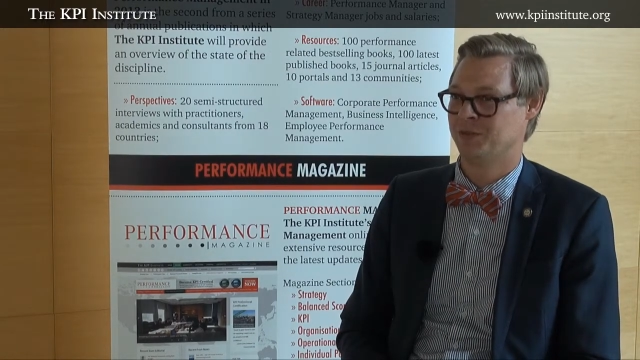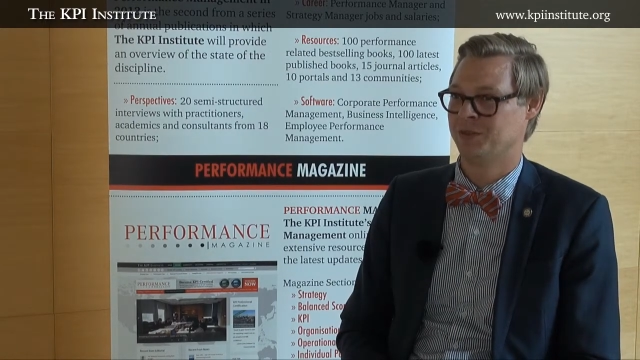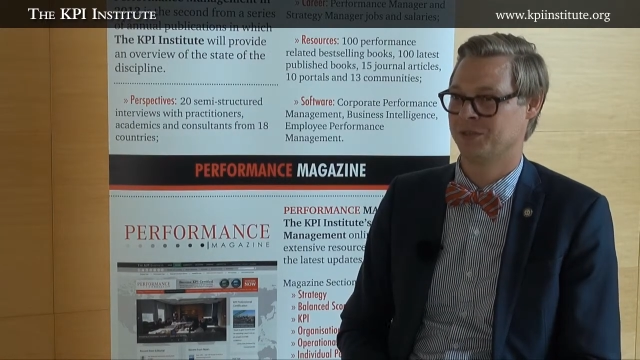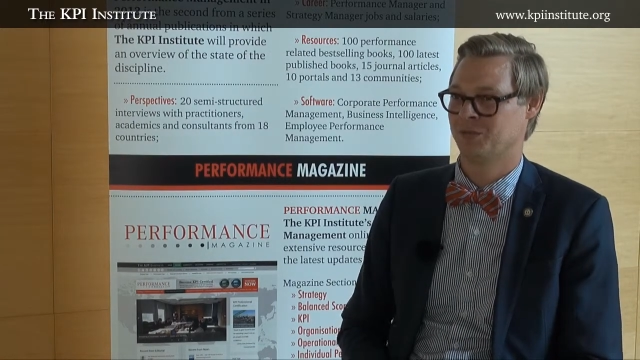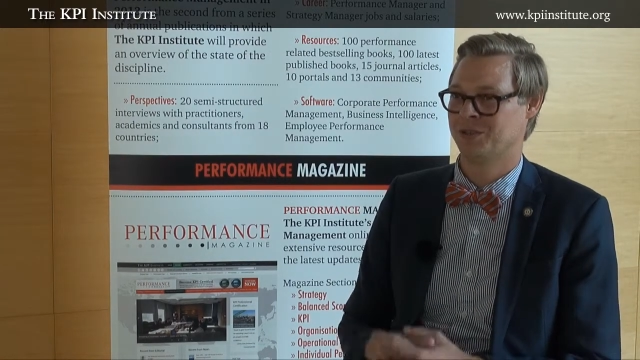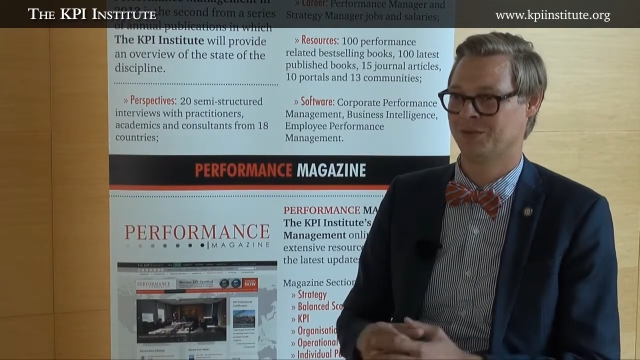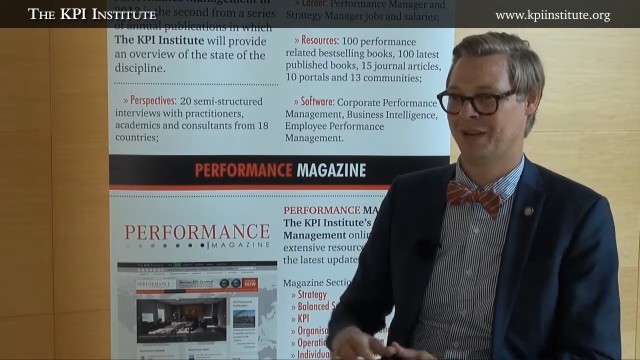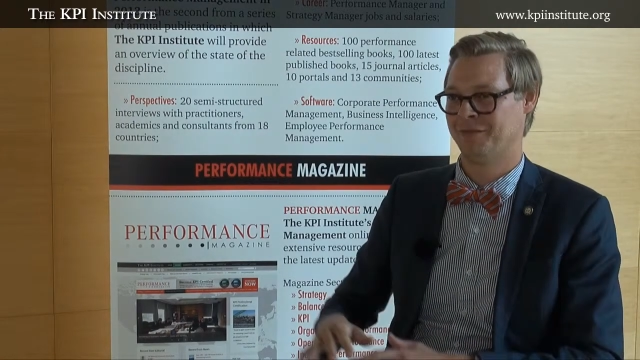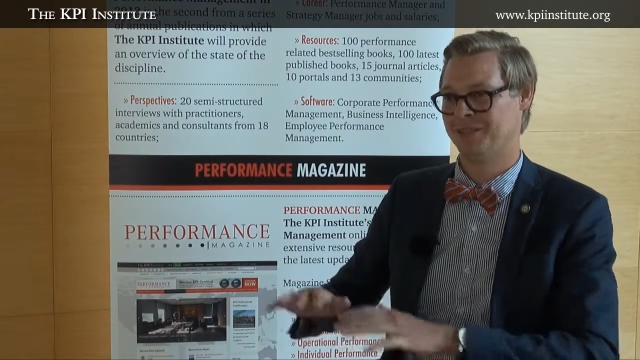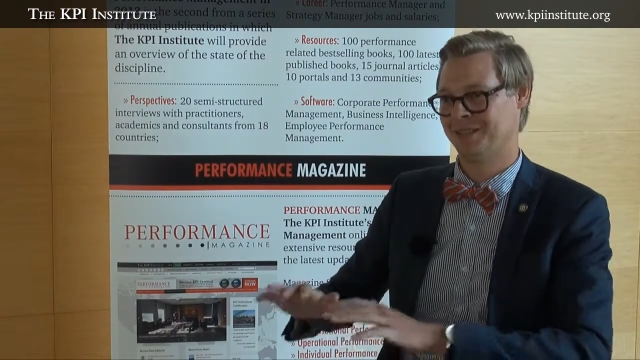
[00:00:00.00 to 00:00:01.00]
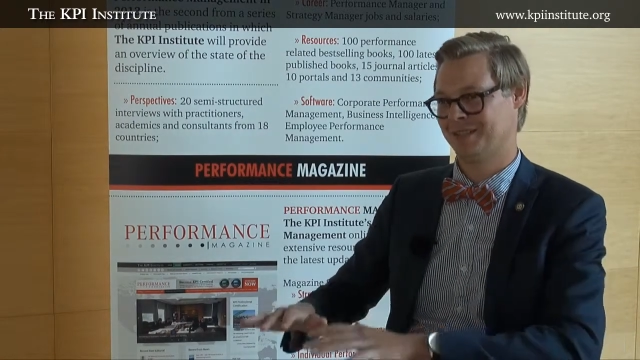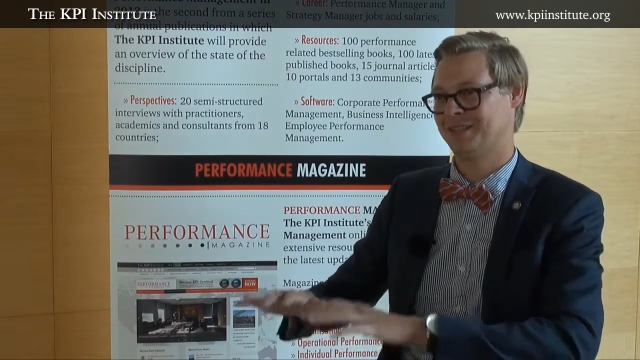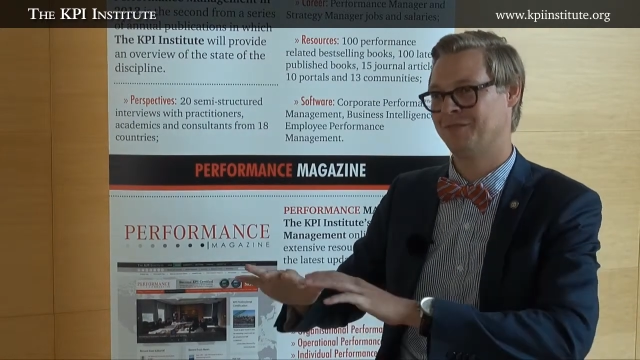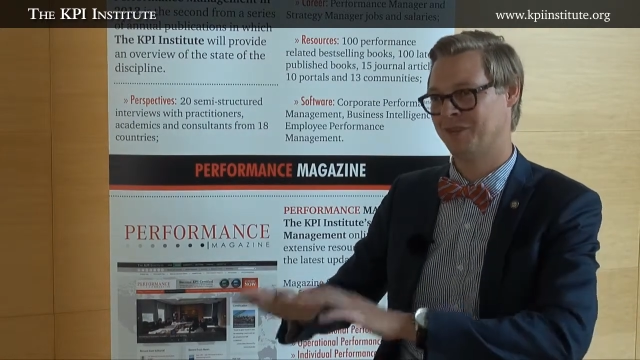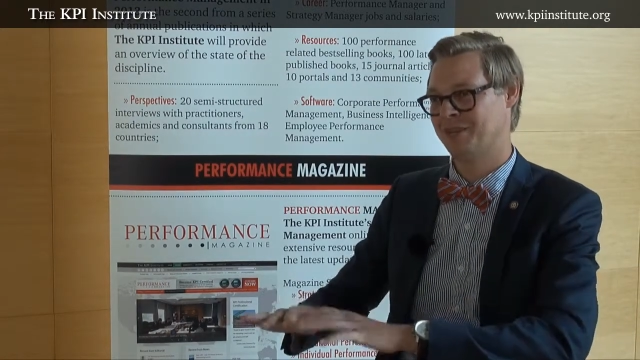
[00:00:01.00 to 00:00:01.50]
you just want to have this
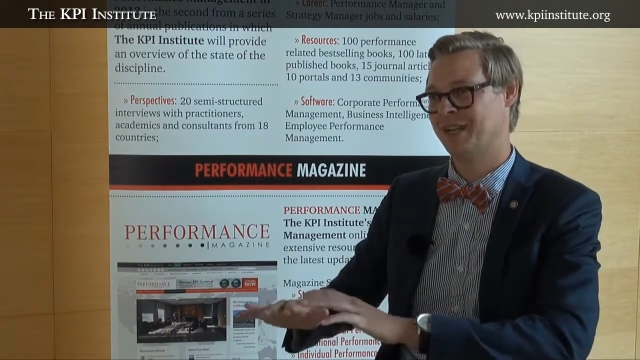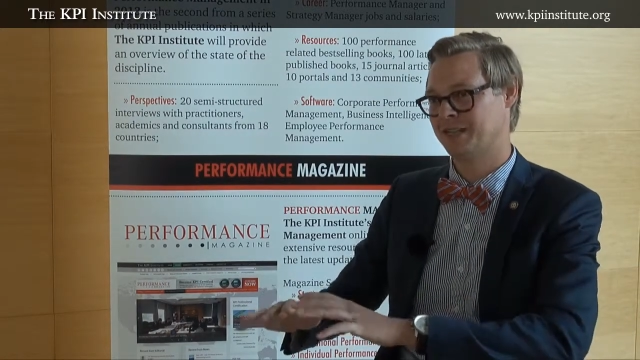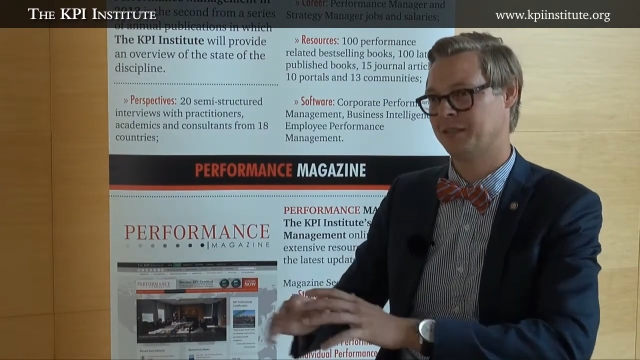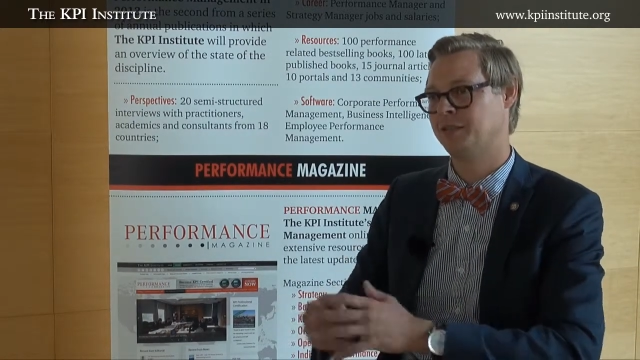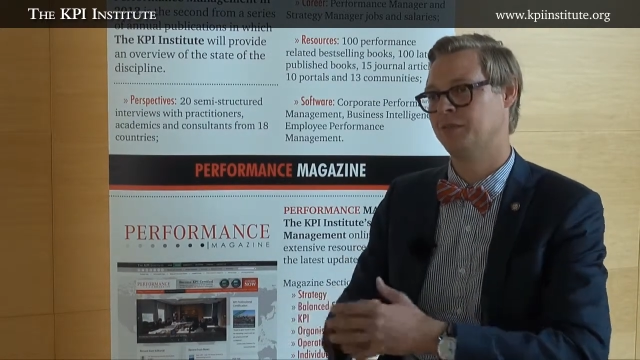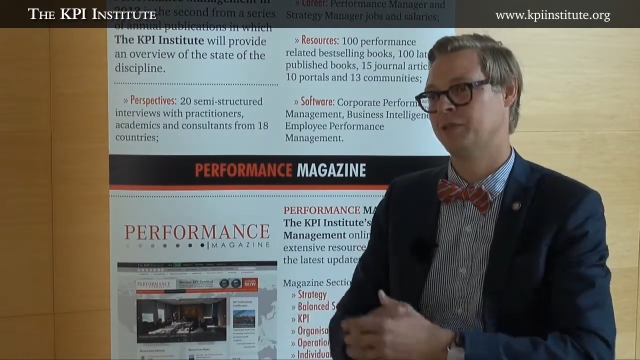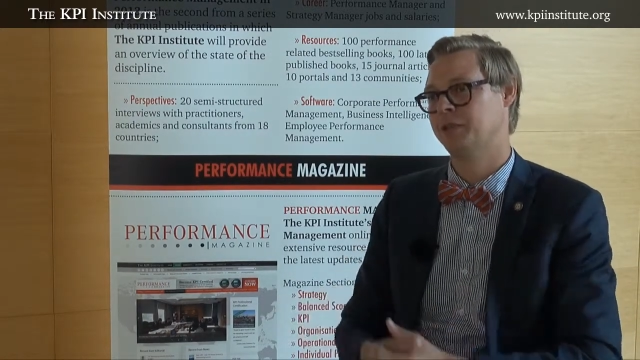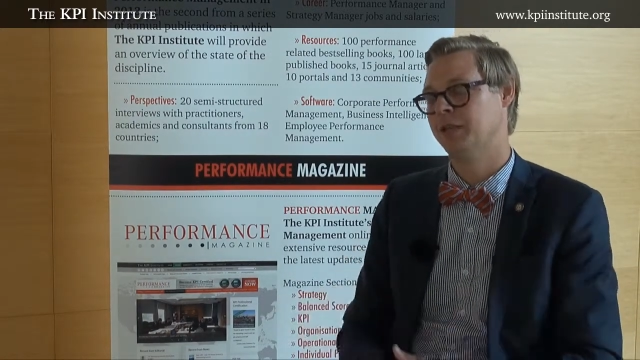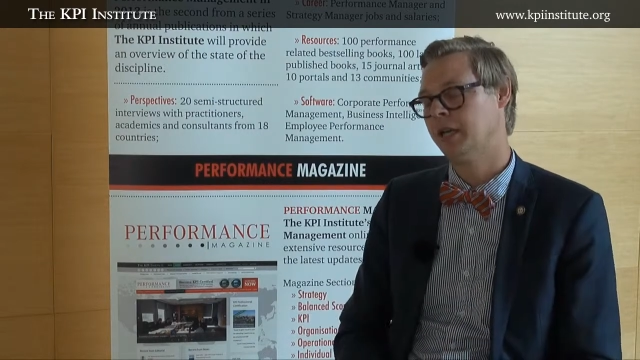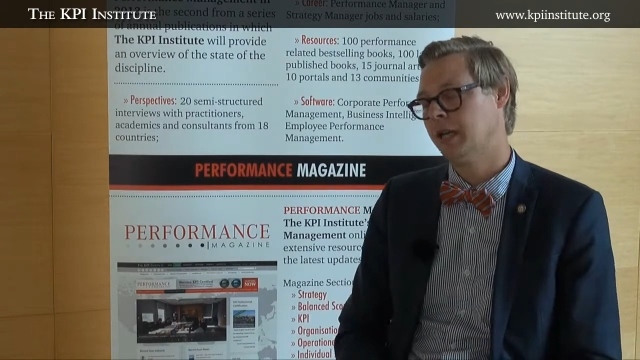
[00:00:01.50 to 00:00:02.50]
very nice and cozy.